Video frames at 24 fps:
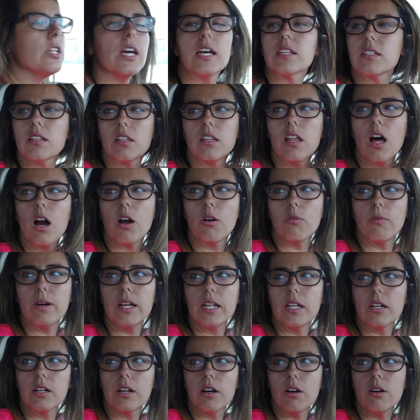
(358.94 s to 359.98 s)
she has a long
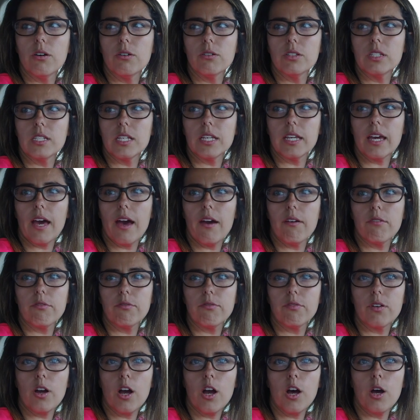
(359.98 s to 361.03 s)
way to go to get
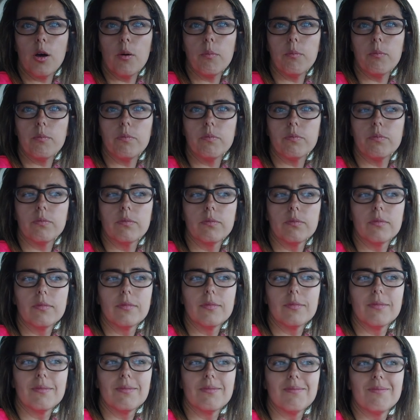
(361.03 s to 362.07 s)
from
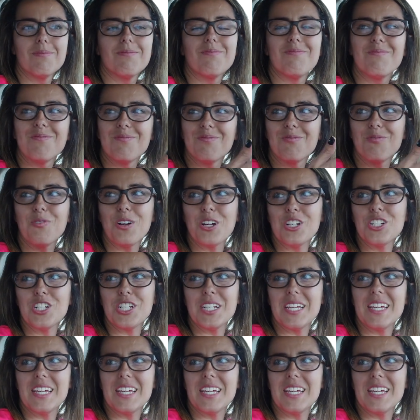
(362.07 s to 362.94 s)
where